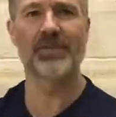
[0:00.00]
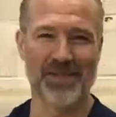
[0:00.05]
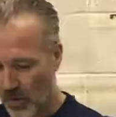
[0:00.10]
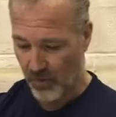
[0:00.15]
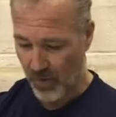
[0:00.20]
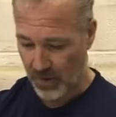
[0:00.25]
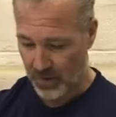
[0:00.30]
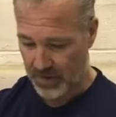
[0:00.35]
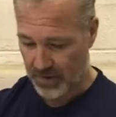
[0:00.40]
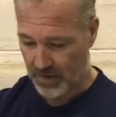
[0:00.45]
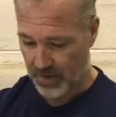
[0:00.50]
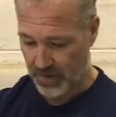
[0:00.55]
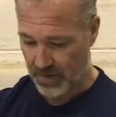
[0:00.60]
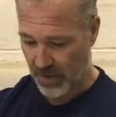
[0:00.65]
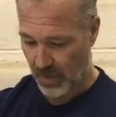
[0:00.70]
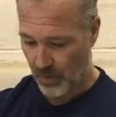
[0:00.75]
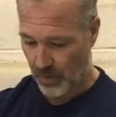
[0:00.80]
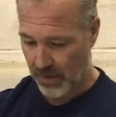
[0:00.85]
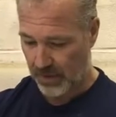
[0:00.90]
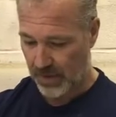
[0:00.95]
First is
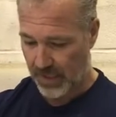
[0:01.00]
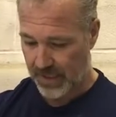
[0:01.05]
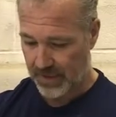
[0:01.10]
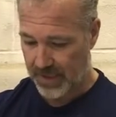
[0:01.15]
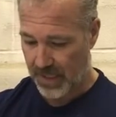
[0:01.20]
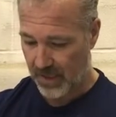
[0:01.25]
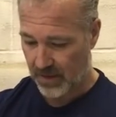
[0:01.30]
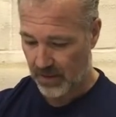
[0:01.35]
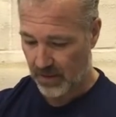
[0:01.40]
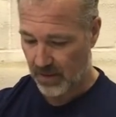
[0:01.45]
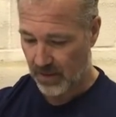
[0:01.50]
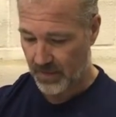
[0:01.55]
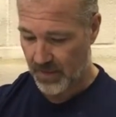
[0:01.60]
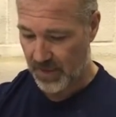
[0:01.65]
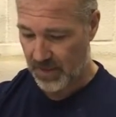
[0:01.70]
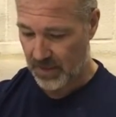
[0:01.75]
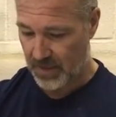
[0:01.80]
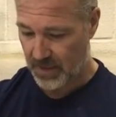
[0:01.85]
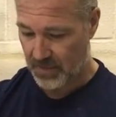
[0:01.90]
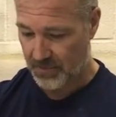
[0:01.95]
I want to lay down a little bit
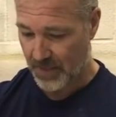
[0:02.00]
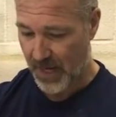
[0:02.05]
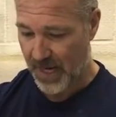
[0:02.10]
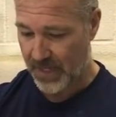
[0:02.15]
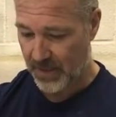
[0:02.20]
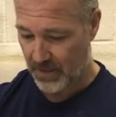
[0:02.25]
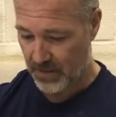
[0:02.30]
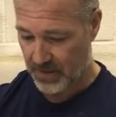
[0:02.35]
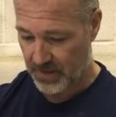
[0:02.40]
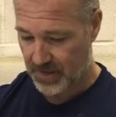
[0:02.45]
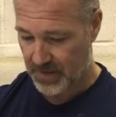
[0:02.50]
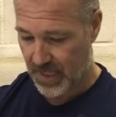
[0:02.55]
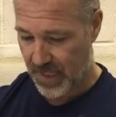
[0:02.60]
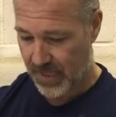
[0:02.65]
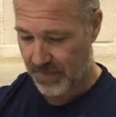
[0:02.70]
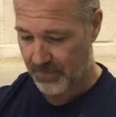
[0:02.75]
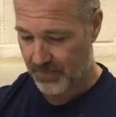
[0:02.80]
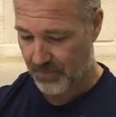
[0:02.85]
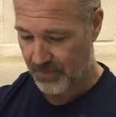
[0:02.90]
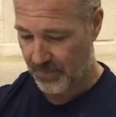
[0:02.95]
of this painter's
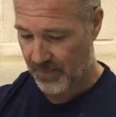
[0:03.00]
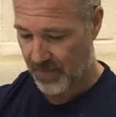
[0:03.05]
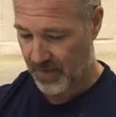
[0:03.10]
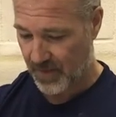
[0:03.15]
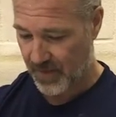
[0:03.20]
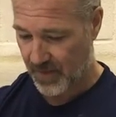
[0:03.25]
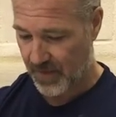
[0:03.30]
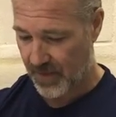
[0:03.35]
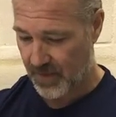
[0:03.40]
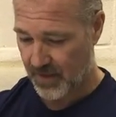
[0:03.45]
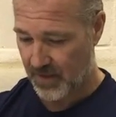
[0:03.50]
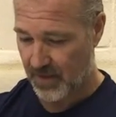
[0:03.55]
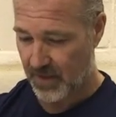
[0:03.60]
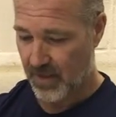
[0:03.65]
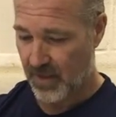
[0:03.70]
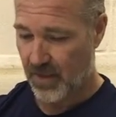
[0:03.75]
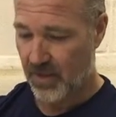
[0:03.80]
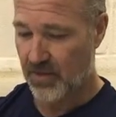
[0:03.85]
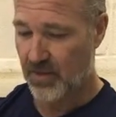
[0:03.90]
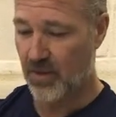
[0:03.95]
tape here.
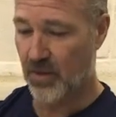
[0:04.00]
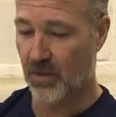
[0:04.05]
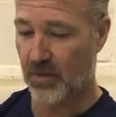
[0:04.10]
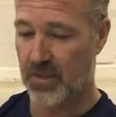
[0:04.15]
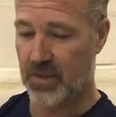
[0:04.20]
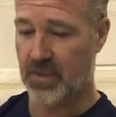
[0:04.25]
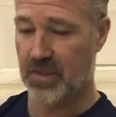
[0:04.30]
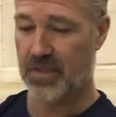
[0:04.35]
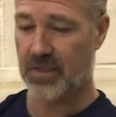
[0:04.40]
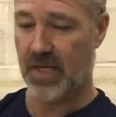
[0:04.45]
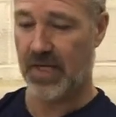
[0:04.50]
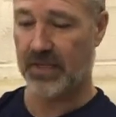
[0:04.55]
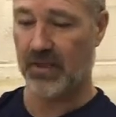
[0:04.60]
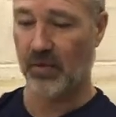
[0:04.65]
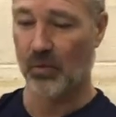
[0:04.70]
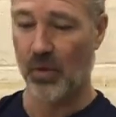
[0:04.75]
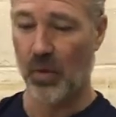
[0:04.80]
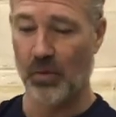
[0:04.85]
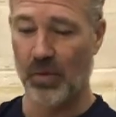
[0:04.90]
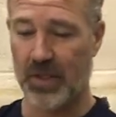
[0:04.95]
You know, this is like the
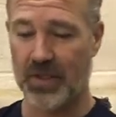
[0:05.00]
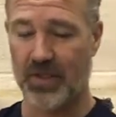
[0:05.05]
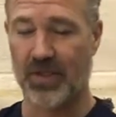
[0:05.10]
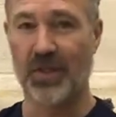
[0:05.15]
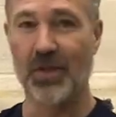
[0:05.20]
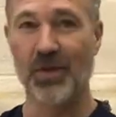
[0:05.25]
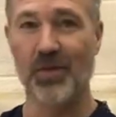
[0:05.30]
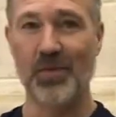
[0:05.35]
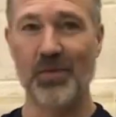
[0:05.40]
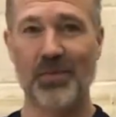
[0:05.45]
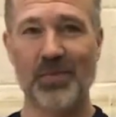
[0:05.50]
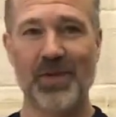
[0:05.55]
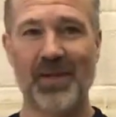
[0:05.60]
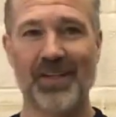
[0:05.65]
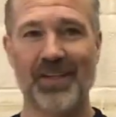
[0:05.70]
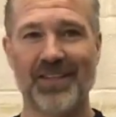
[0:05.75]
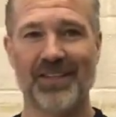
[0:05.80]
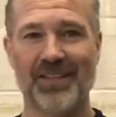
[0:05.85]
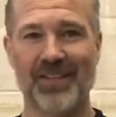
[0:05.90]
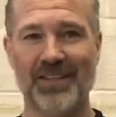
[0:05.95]
Rubik's Cube,
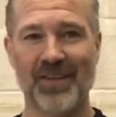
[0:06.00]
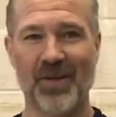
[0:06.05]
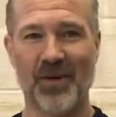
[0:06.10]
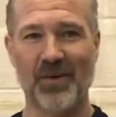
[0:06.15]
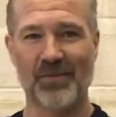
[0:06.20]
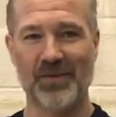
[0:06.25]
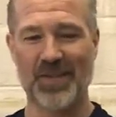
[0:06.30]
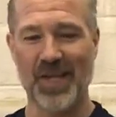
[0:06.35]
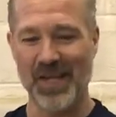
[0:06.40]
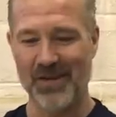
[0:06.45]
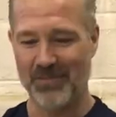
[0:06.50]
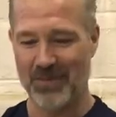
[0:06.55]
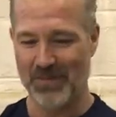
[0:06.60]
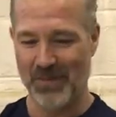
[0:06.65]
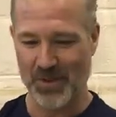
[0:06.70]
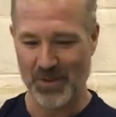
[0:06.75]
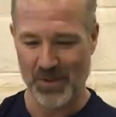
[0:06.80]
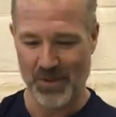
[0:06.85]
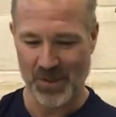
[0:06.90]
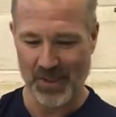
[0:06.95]
you know, of tapes
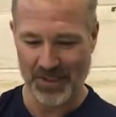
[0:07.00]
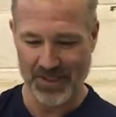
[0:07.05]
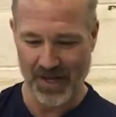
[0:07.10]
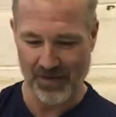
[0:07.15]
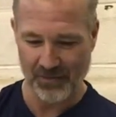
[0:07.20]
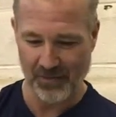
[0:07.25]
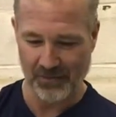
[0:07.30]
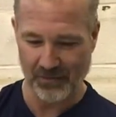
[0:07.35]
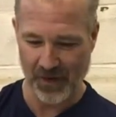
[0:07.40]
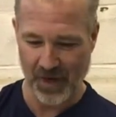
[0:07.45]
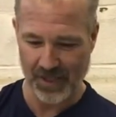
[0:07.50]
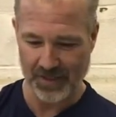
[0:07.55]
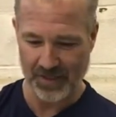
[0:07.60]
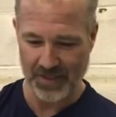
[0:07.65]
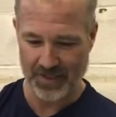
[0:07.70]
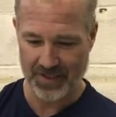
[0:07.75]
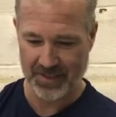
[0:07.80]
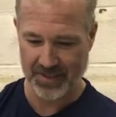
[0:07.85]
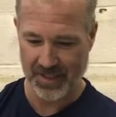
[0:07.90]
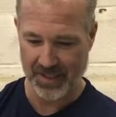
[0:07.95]
because you can never find the
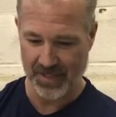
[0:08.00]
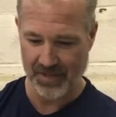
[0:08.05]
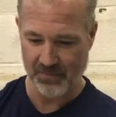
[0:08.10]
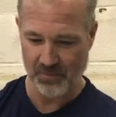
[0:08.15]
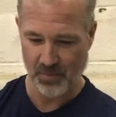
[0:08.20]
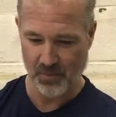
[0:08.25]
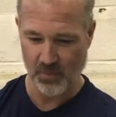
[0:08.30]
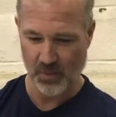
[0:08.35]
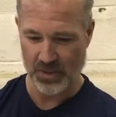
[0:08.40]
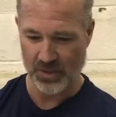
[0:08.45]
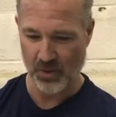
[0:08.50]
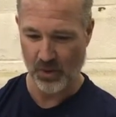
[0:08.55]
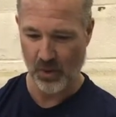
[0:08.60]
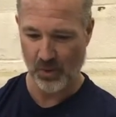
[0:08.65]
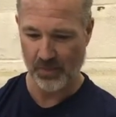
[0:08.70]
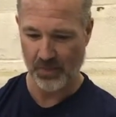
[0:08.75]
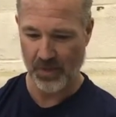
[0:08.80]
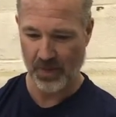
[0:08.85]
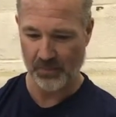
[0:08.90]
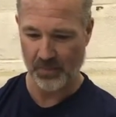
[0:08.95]
seam when you
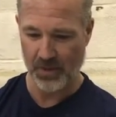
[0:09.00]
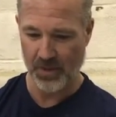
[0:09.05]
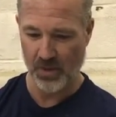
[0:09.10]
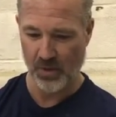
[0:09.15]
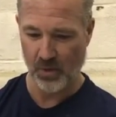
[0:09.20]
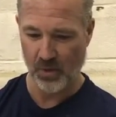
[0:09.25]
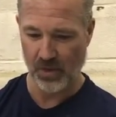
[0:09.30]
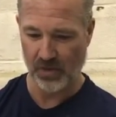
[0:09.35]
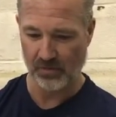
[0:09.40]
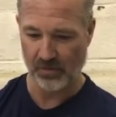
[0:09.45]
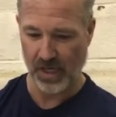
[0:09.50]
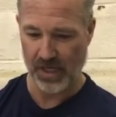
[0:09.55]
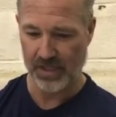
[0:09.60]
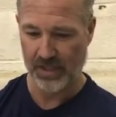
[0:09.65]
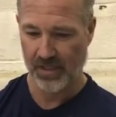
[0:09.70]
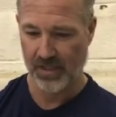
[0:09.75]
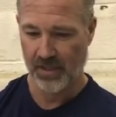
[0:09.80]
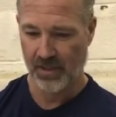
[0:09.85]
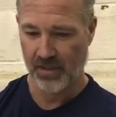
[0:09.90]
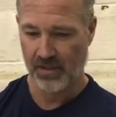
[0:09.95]
open up a new one, right?
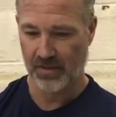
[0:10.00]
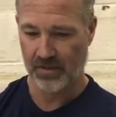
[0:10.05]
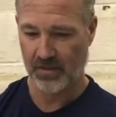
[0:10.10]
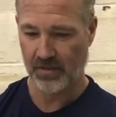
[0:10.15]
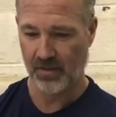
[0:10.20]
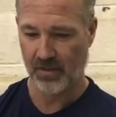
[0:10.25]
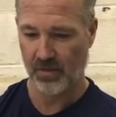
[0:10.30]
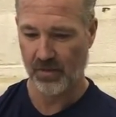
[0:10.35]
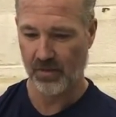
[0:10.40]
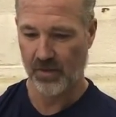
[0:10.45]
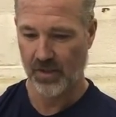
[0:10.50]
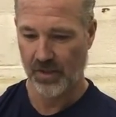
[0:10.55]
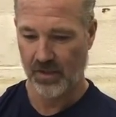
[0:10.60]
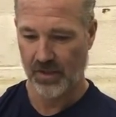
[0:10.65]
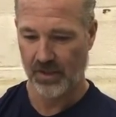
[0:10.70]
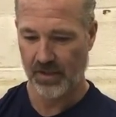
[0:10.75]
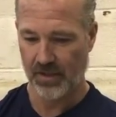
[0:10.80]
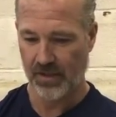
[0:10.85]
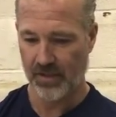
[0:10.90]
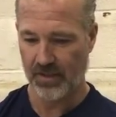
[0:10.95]
So
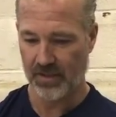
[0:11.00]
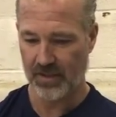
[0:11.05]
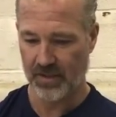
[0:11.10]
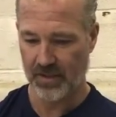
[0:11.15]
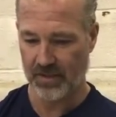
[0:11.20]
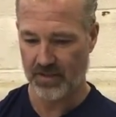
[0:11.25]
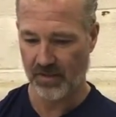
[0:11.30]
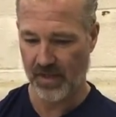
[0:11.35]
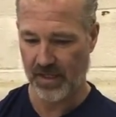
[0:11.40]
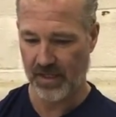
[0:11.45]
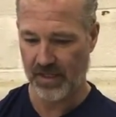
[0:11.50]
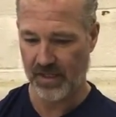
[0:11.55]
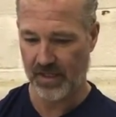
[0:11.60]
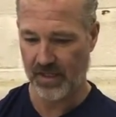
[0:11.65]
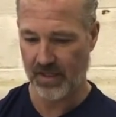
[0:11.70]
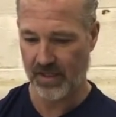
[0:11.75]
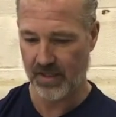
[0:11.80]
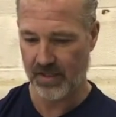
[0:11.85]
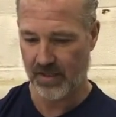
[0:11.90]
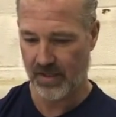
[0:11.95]
this right
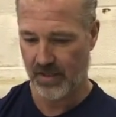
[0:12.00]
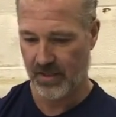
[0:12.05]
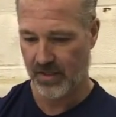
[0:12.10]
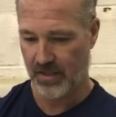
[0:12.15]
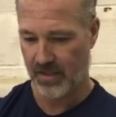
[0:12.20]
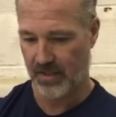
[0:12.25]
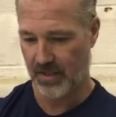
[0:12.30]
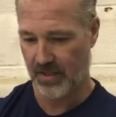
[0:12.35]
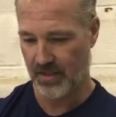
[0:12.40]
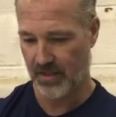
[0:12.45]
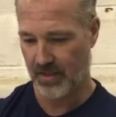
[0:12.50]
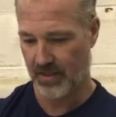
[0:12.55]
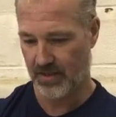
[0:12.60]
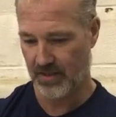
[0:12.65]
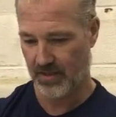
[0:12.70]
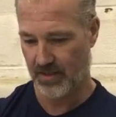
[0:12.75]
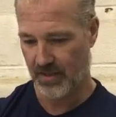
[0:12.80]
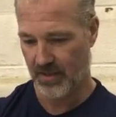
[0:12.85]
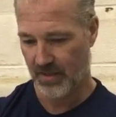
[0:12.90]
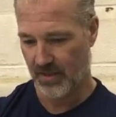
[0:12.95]
here
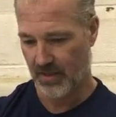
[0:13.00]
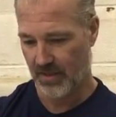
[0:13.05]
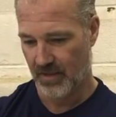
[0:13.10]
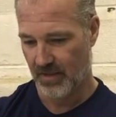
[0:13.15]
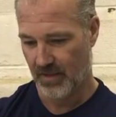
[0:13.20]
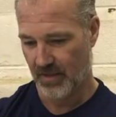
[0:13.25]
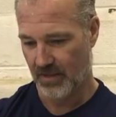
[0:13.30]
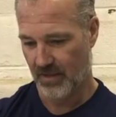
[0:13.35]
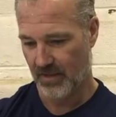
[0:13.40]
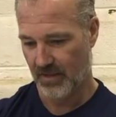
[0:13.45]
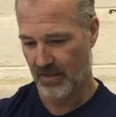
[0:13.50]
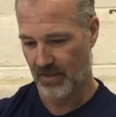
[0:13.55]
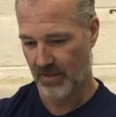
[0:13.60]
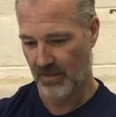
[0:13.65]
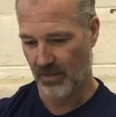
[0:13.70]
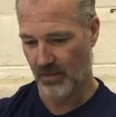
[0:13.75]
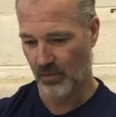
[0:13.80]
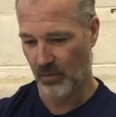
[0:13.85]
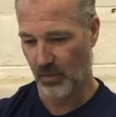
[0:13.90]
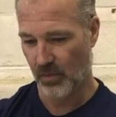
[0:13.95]
is
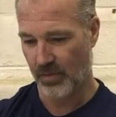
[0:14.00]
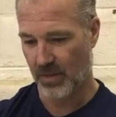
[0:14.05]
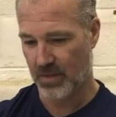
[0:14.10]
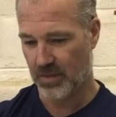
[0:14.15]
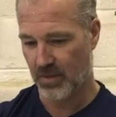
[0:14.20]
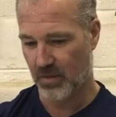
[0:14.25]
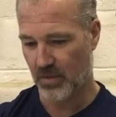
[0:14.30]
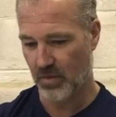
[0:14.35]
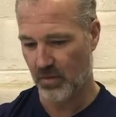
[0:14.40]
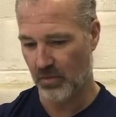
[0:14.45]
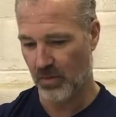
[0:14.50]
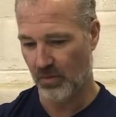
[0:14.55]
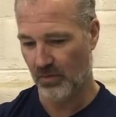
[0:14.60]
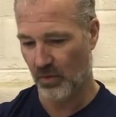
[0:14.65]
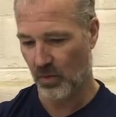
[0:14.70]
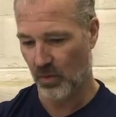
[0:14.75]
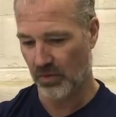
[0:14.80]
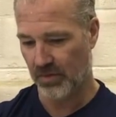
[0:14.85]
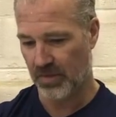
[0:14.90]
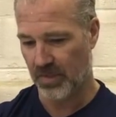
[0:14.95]
the Rubik's Cube of
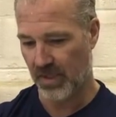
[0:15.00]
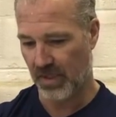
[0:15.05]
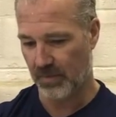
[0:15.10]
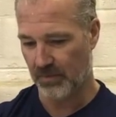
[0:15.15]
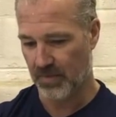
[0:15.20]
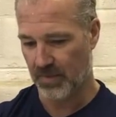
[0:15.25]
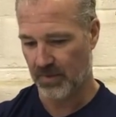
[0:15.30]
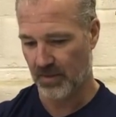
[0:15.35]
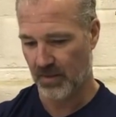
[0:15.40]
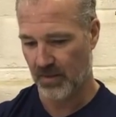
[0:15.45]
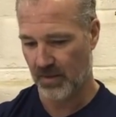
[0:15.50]
all tapes.